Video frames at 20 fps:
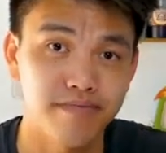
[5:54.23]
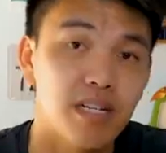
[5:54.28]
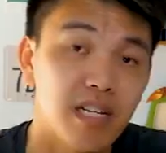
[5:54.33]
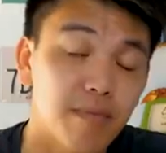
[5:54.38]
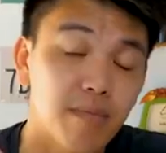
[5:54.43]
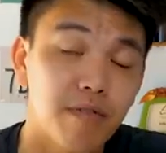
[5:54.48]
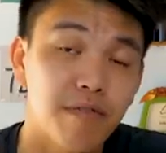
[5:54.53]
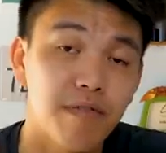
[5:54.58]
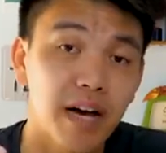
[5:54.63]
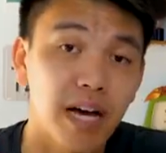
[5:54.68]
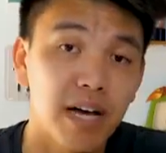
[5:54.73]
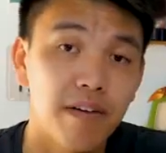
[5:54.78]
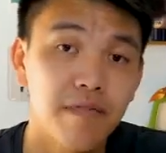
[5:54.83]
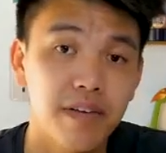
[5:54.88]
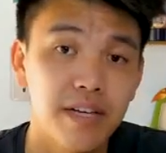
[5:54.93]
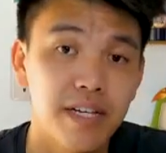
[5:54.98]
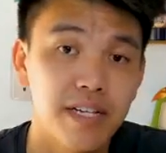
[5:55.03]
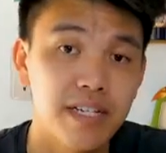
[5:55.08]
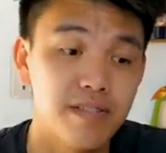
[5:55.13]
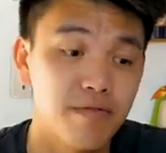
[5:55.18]
Number 5
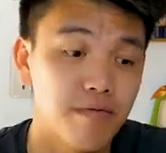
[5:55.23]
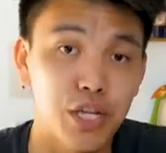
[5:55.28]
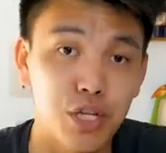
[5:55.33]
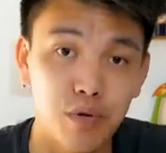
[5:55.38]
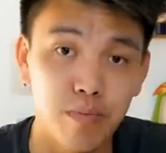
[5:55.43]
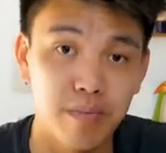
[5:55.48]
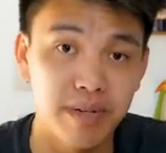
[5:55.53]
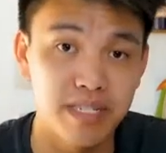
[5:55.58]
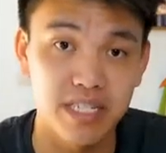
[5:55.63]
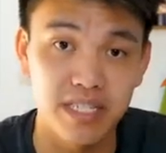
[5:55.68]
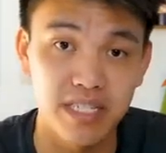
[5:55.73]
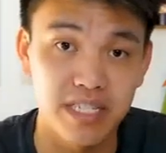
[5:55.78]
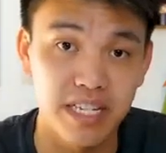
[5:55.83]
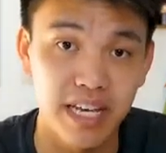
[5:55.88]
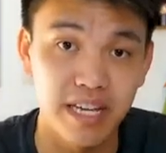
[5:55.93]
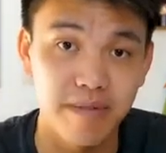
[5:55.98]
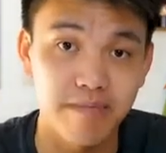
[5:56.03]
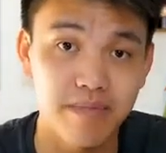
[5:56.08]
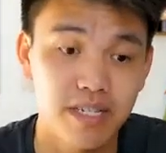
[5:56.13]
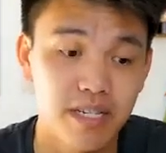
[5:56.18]
is new business
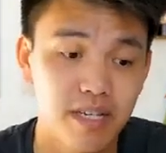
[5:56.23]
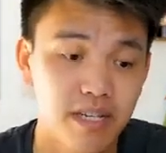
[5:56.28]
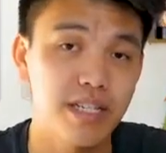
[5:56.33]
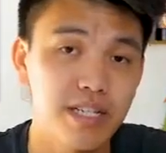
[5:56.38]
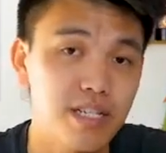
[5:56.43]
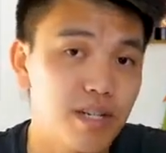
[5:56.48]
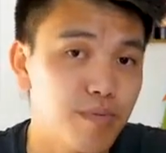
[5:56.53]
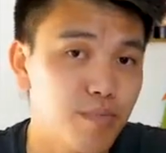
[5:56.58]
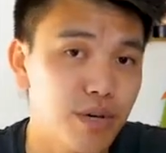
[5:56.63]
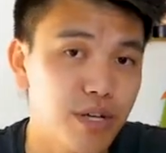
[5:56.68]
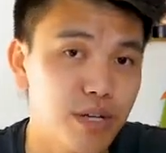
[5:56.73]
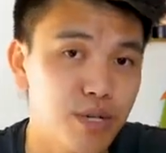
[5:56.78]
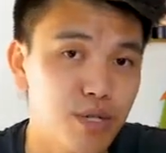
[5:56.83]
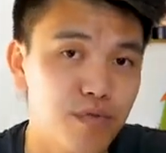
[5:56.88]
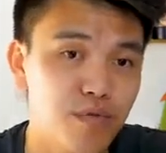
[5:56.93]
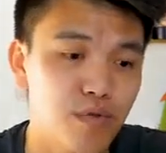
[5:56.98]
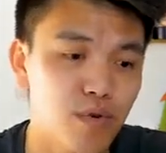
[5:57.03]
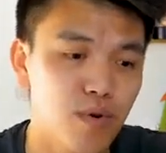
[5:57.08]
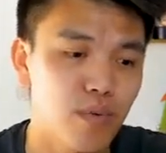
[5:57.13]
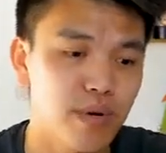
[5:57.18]
names. These are pretty
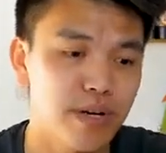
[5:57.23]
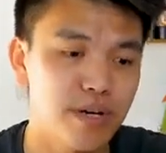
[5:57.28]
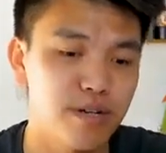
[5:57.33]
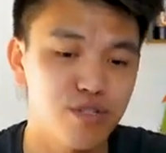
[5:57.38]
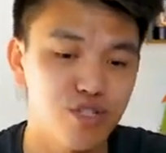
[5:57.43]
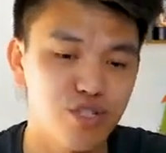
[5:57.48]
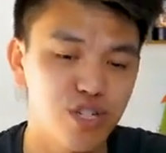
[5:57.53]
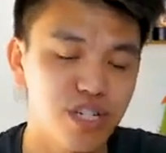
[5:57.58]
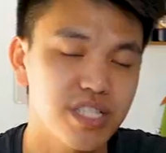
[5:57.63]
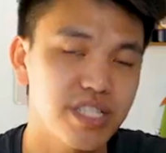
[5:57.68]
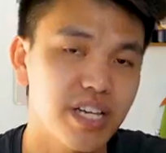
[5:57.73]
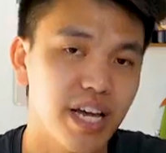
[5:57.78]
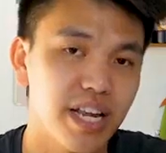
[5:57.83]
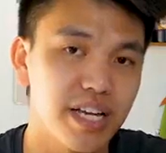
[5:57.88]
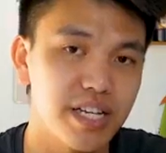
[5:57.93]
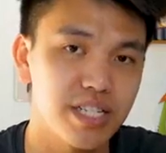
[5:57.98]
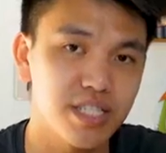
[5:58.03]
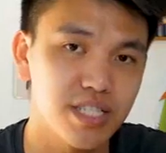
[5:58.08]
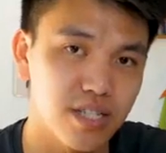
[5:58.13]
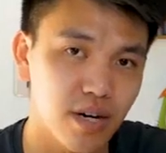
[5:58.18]
useful when you're just
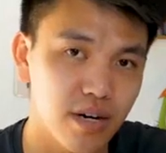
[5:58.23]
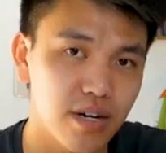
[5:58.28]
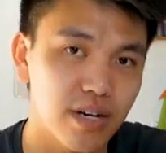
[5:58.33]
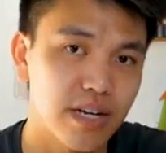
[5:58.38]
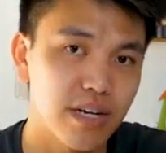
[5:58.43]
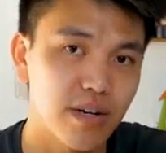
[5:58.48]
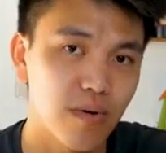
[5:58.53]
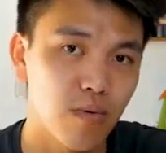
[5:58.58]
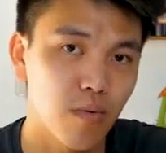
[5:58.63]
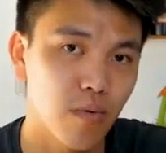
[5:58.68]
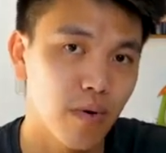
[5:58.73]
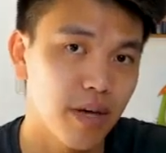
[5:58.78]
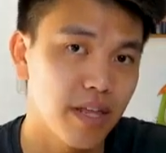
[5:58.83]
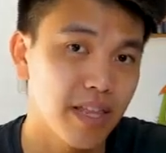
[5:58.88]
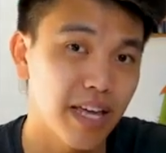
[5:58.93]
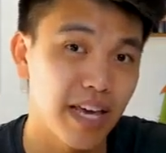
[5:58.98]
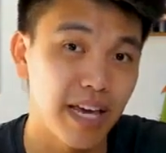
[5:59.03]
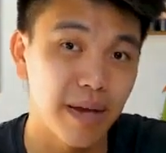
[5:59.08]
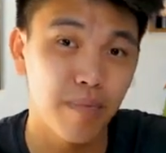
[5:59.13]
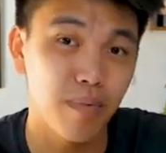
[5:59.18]
getting started
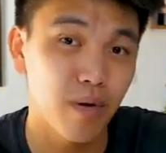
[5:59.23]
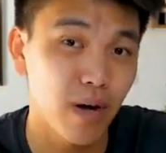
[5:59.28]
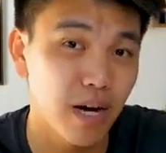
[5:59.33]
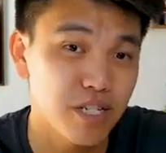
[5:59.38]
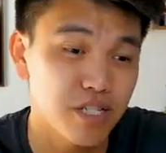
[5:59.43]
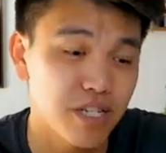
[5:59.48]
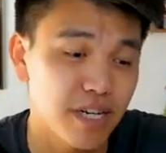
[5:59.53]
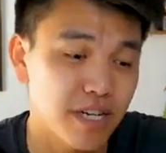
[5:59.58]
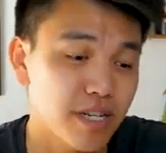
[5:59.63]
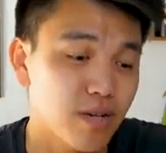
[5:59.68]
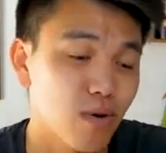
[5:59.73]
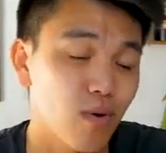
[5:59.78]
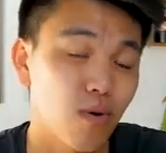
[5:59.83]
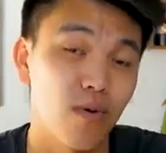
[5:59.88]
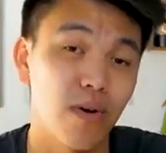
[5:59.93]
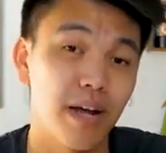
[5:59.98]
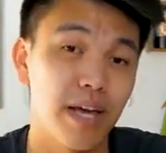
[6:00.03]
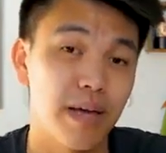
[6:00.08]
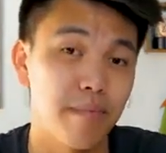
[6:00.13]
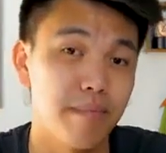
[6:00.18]
with a project
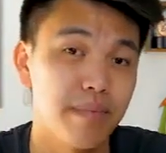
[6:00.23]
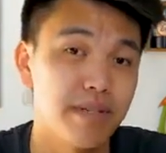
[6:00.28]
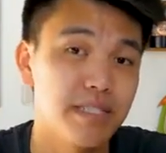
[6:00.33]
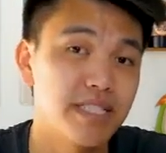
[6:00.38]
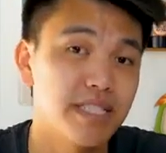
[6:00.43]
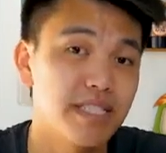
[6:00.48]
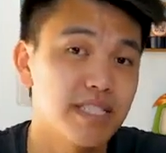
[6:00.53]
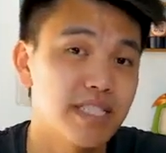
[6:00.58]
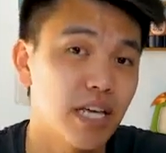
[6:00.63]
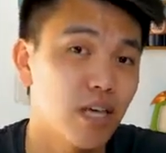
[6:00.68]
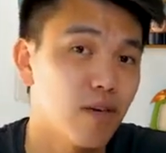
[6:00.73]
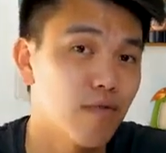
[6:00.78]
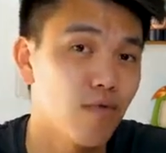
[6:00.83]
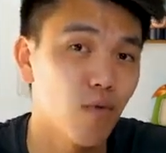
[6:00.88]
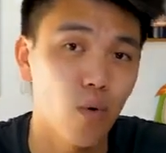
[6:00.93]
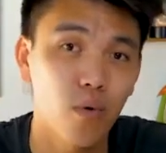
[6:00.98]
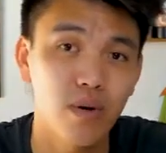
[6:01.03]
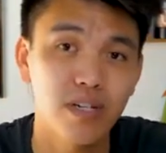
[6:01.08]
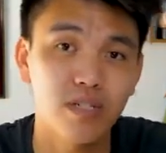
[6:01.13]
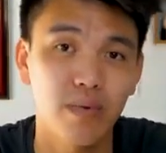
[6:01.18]
or a business that you've
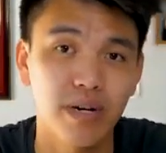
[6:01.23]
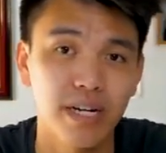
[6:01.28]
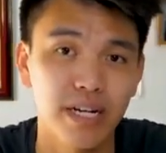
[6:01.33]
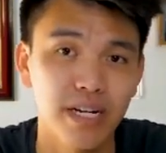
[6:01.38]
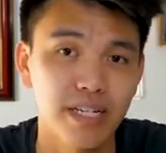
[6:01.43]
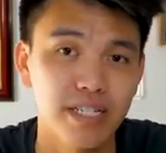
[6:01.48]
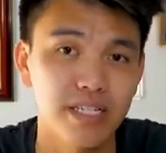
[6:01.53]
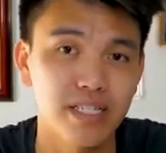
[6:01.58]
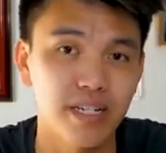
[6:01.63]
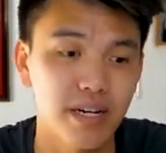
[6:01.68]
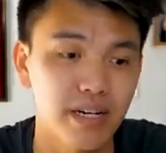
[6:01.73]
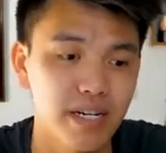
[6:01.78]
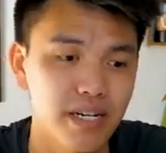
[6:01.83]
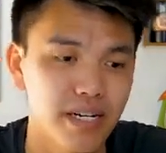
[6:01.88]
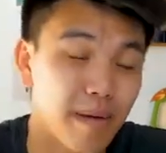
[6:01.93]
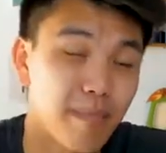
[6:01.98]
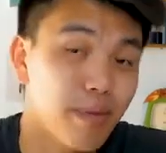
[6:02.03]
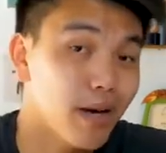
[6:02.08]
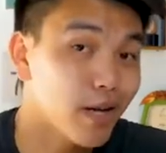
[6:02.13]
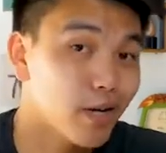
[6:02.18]
always wanted to start.
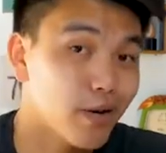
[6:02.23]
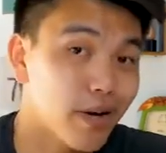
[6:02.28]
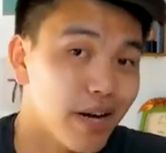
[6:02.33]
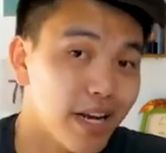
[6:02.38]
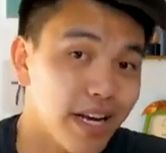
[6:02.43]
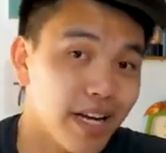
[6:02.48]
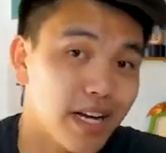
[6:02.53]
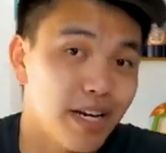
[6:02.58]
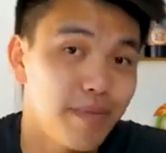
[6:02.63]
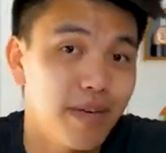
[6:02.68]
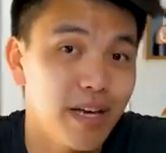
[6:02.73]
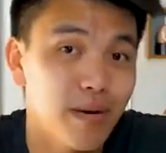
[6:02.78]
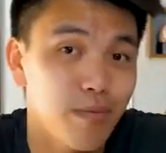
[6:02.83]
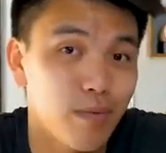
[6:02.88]
I'm not great at coming